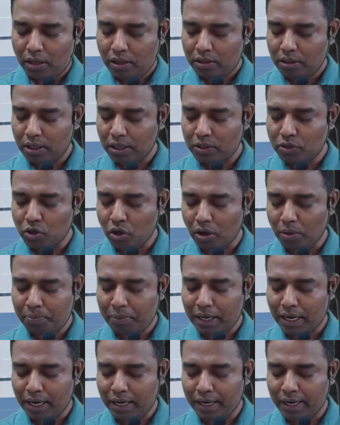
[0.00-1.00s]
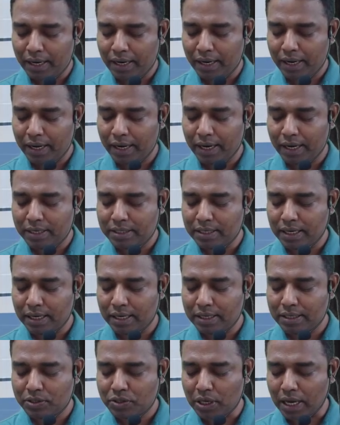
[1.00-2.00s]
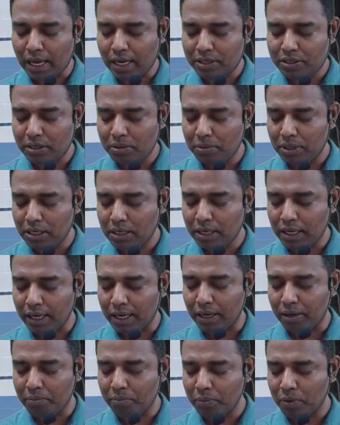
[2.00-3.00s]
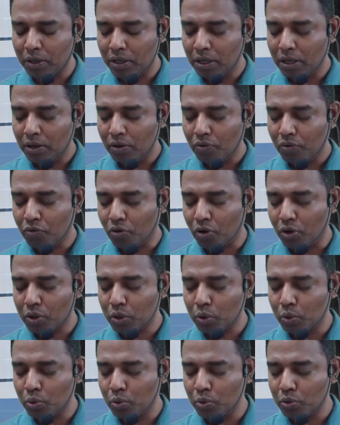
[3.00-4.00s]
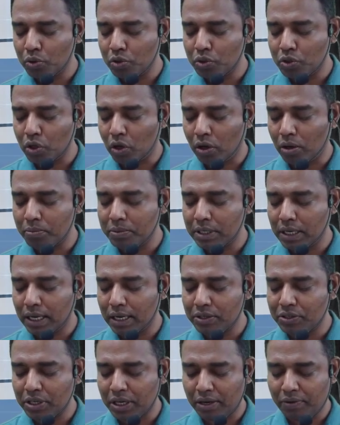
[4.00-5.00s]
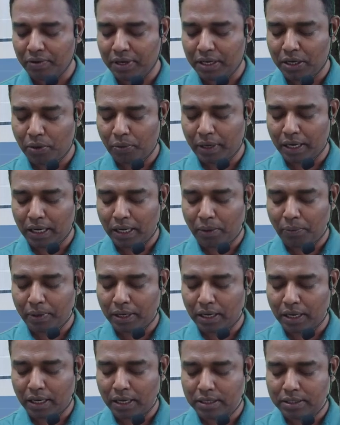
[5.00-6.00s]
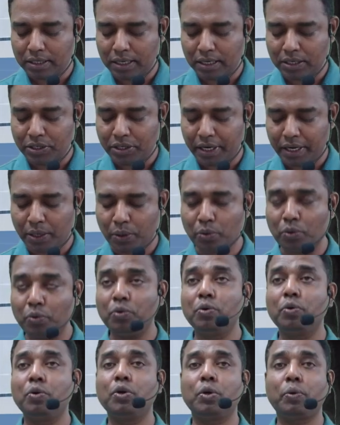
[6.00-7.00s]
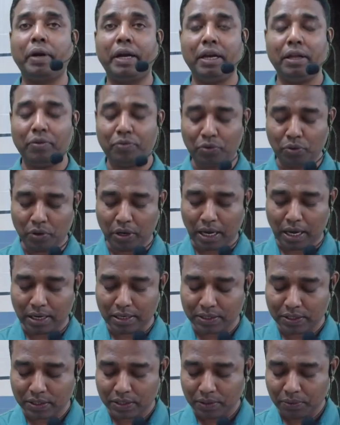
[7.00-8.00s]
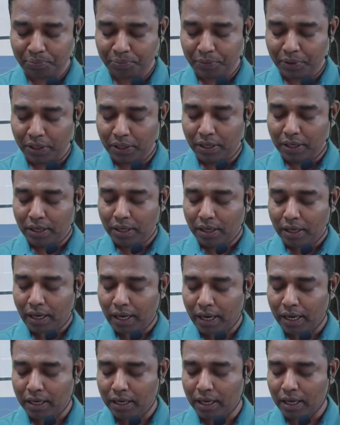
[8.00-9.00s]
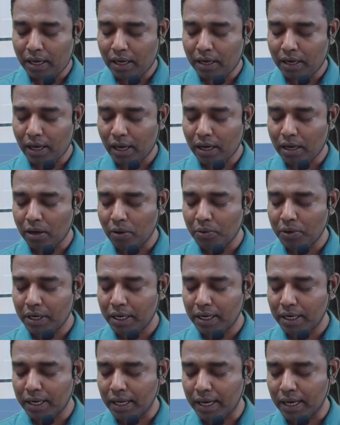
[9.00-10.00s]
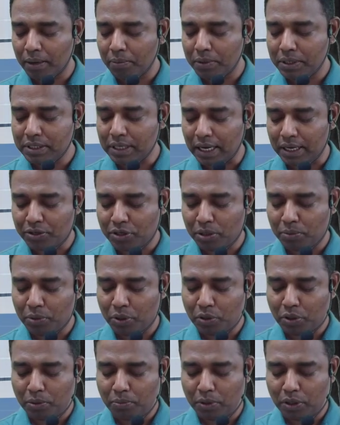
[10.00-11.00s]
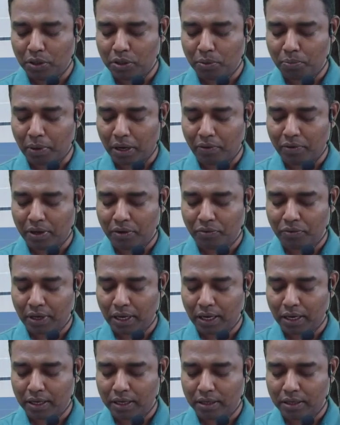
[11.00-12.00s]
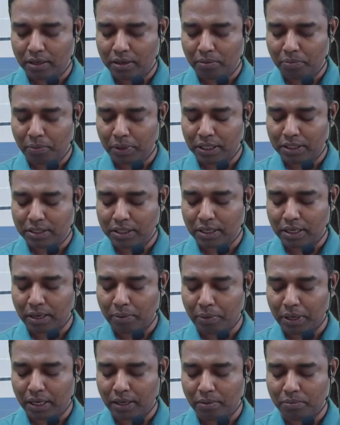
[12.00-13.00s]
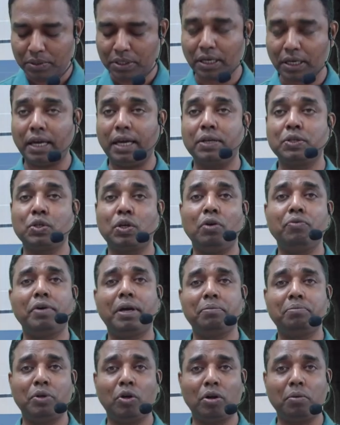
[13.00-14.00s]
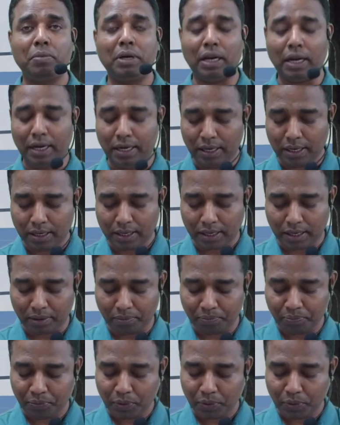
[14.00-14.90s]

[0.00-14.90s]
The job card indicates that his chargeable time for two jobs are J1 21 hours and J2 24 hours. Any unaccounted time is attributable to power failure, means it becomes a case of abnormal idle time.